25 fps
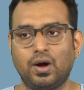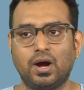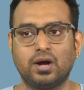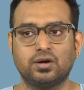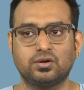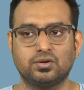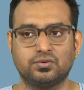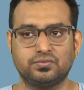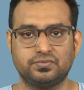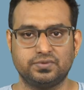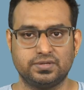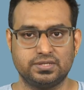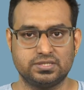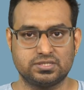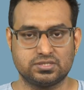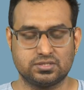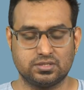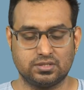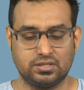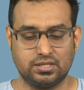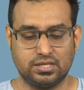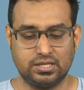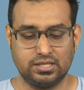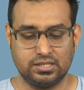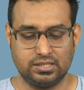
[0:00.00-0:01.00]
part of
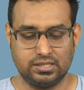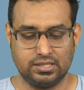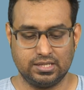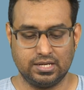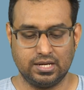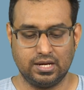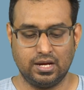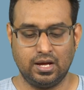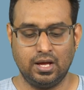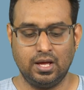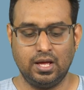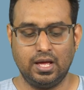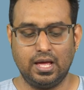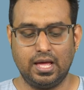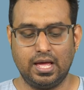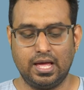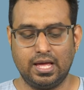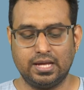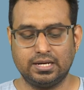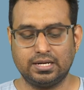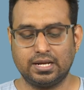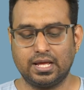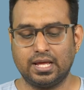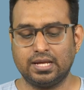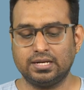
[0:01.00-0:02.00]
eastern India
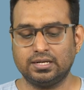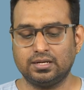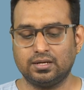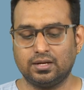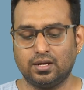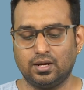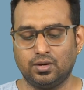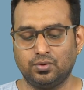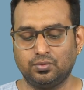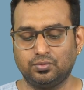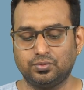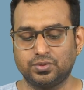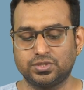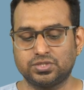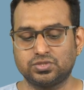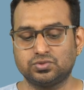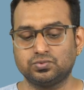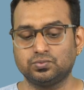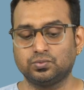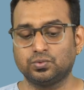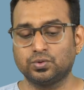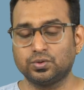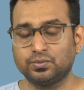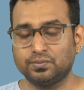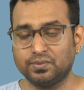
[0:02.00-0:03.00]
and, and uh, which
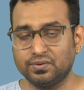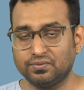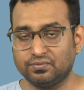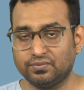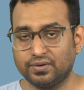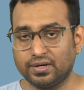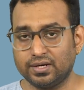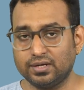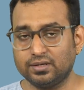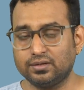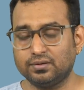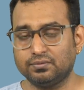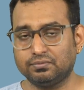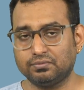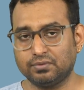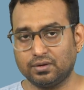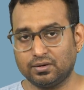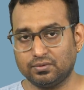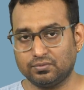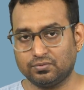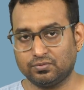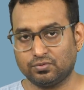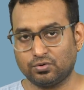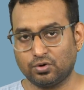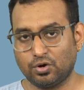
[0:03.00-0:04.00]
would be very
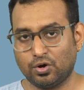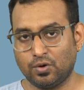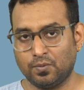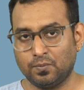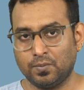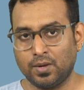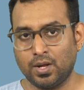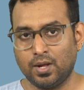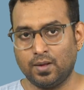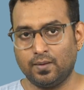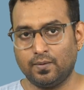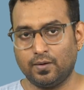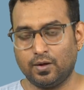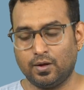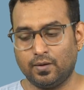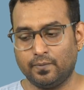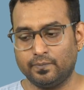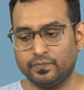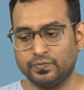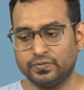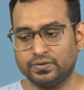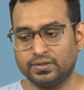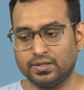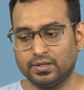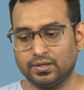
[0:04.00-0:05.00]
different from uh,
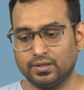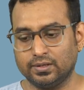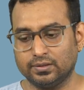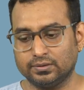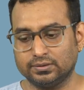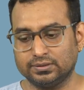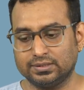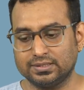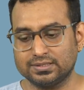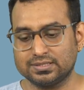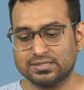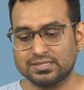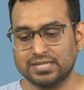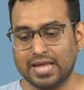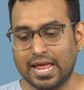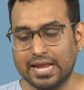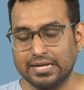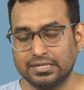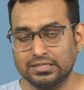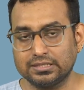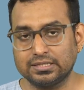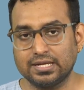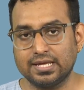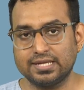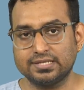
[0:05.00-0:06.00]
the, the
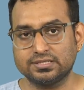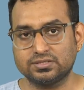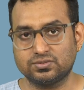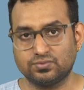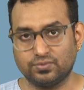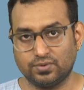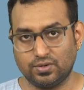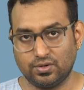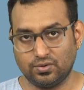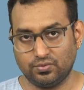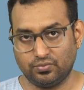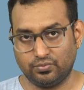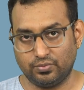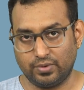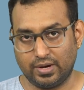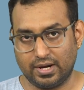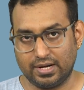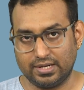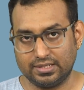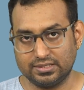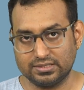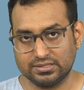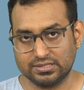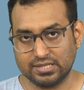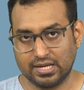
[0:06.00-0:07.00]
standardized way of
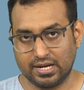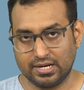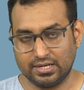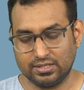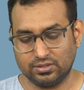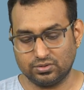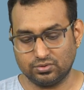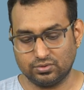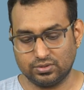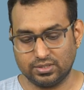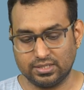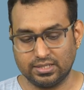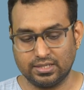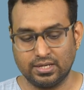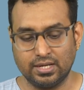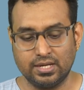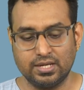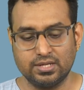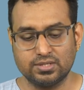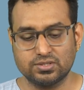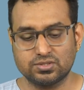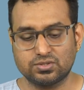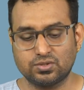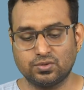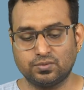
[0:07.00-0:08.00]
wearing sari today.
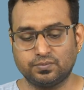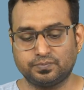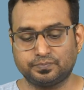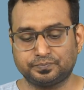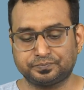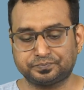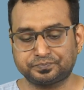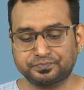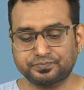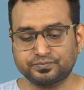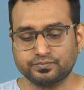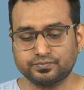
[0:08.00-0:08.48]
So